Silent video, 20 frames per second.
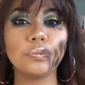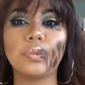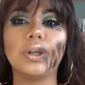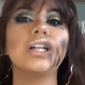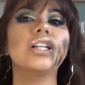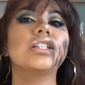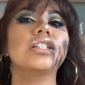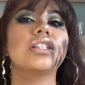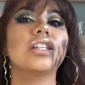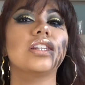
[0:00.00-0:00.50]

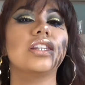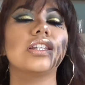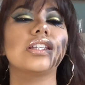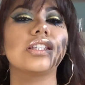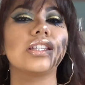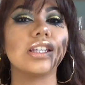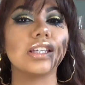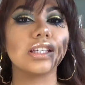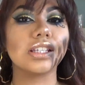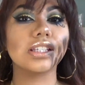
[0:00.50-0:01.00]
but
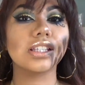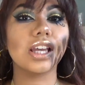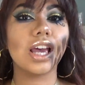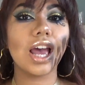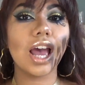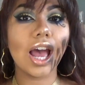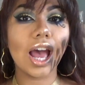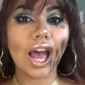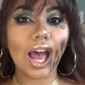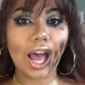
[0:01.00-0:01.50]
this is
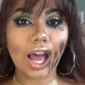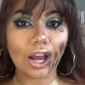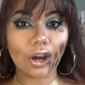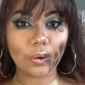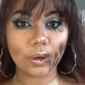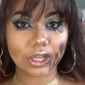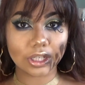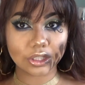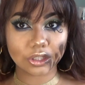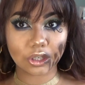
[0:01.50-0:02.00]
how
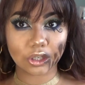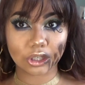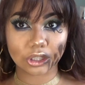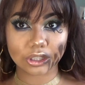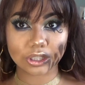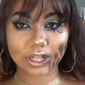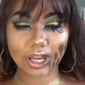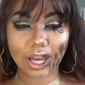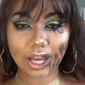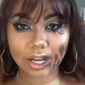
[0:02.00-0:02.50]
it
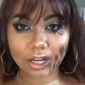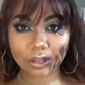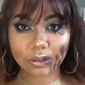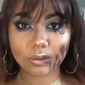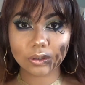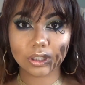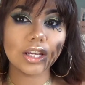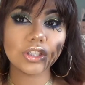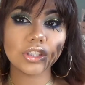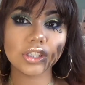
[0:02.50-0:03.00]
turned
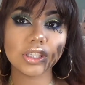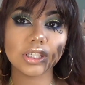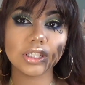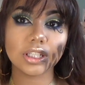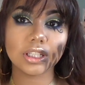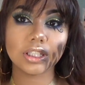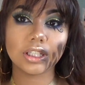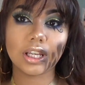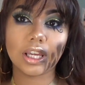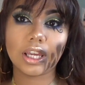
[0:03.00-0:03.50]
out. I just
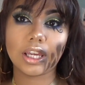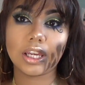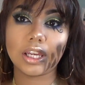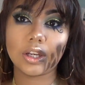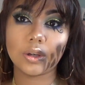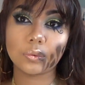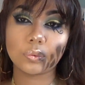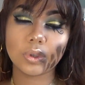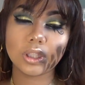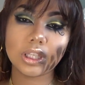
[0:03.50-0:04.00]
did
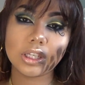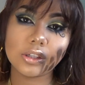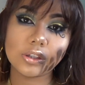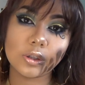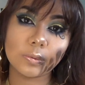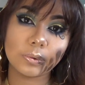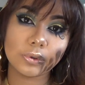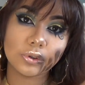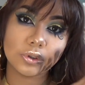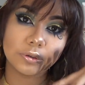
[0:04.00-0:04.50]
a really
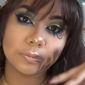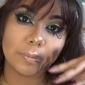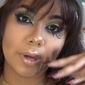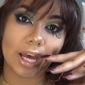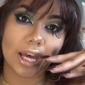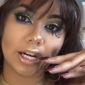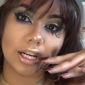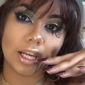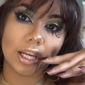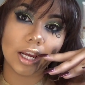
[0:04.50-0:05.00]
super
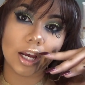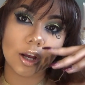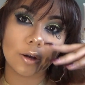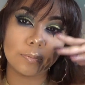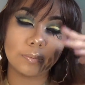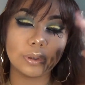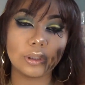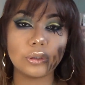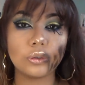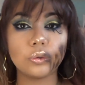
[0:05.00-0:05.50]
dramatic
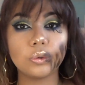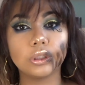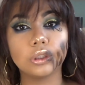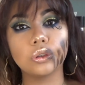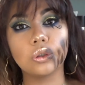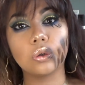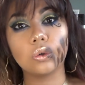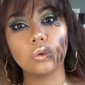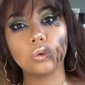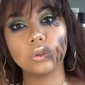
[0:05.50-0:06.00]
blue and
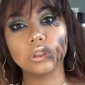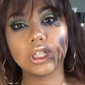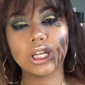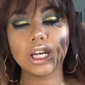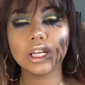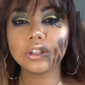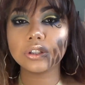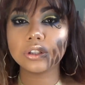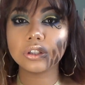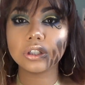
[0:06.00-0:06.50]
gold
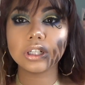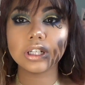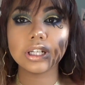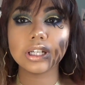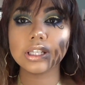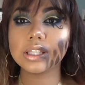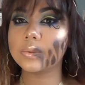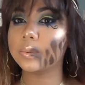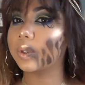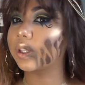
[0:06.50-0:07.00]
cut
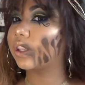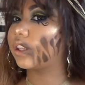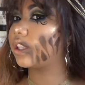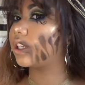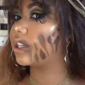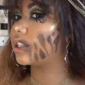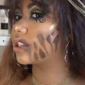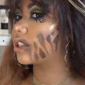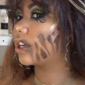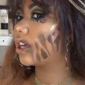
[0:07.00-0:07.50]
crease with
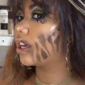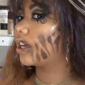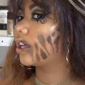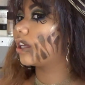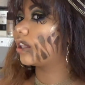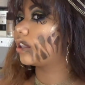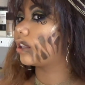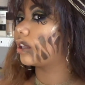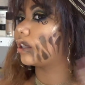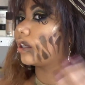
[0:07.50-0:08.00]
these,
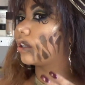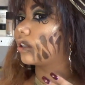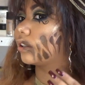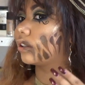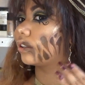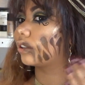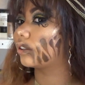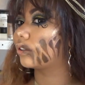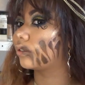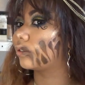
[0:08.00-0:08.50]
like,
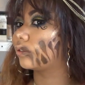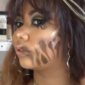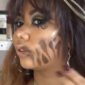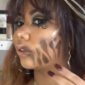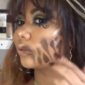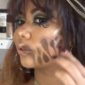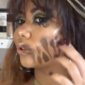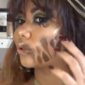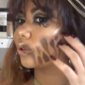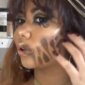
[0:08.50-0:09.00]
I don't
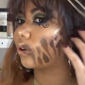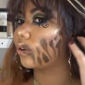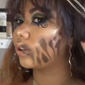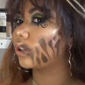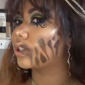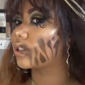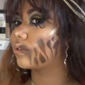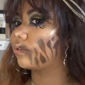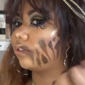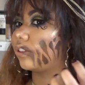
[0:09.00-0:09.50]
know what you call
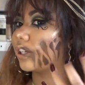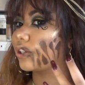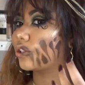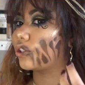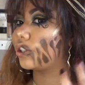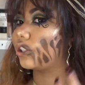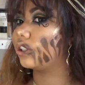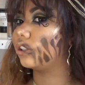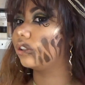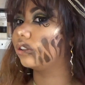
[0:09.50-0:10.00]
these,
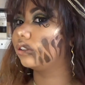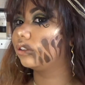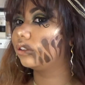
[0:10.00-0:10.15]
fleshy